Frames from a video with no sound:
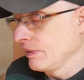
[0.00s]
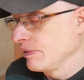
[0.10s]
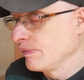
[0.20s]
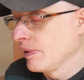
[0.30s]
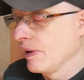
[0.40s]

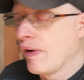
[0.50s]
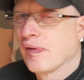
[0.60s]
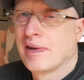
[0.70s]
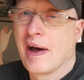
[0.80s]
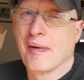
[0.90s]
who uh,
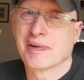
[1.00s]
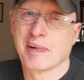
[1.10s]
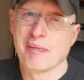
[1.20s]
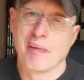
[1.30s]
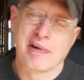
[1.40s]
often helps
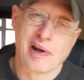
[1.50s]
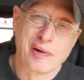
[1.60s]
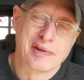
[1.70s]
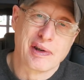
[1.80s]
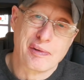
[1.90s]
me when we
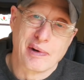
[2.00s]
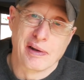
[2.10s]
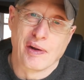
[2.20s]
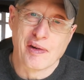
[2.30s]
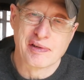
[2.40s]
go to uh, knife